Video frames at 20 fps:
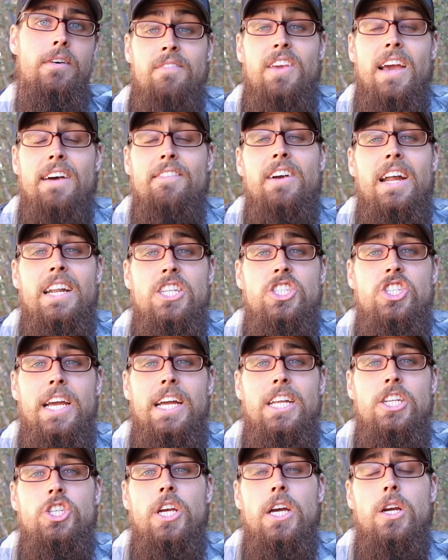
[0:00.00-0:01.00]
If you haven't got a
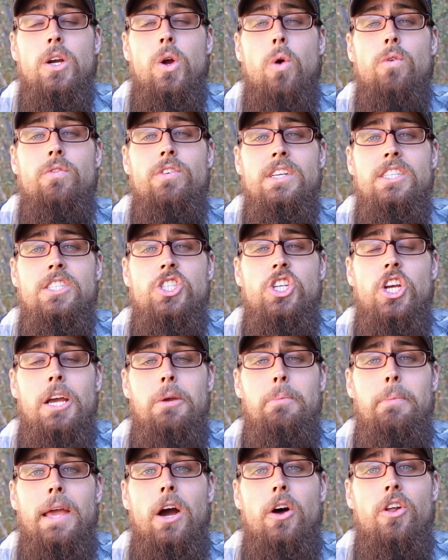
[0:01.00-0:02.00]
chance yet, go over and
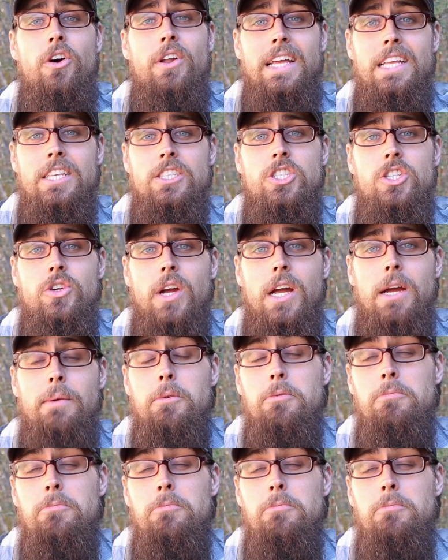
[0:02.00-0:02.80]
check me out on Instagram.